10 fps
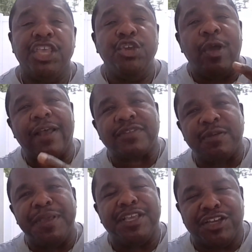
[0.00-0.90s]
You have
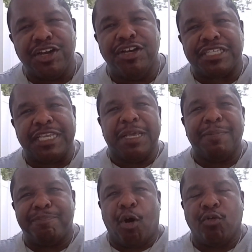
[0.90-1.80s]
to be good to
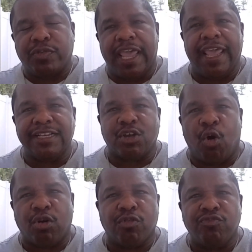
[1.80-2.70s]
get both hands
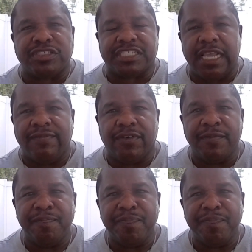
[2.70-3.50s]
on a receiver